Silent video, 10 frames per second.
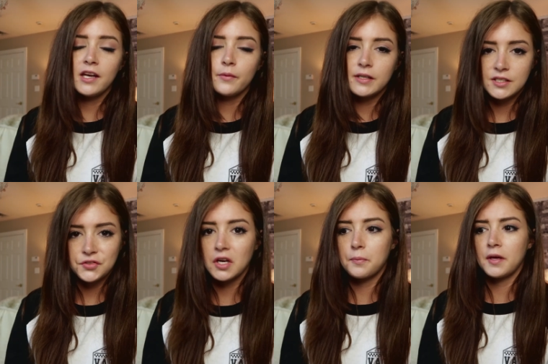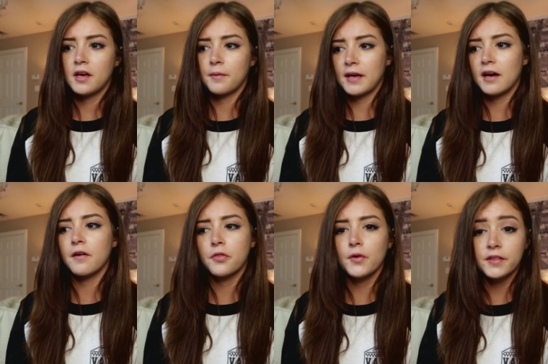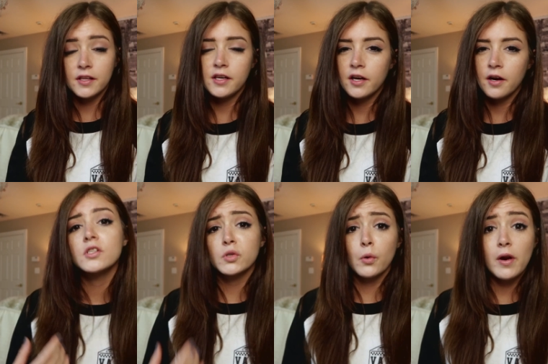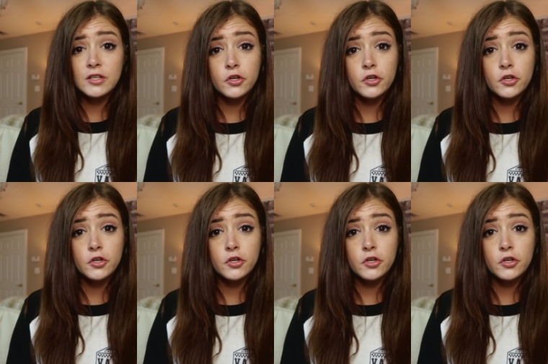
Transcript: Anyways, these are going to be coming out throughout the year, so I wanted